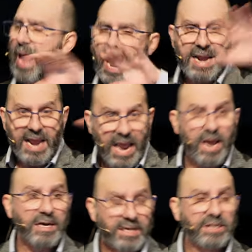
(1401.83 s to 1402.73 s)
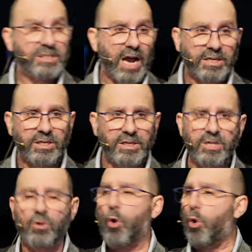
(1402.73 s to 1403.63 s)
and conducted
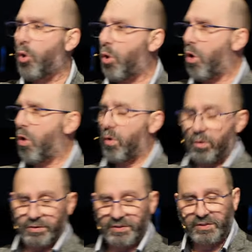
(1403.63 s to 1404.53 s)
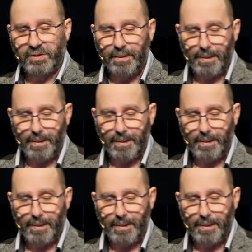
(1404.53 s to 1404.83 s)
in the halls,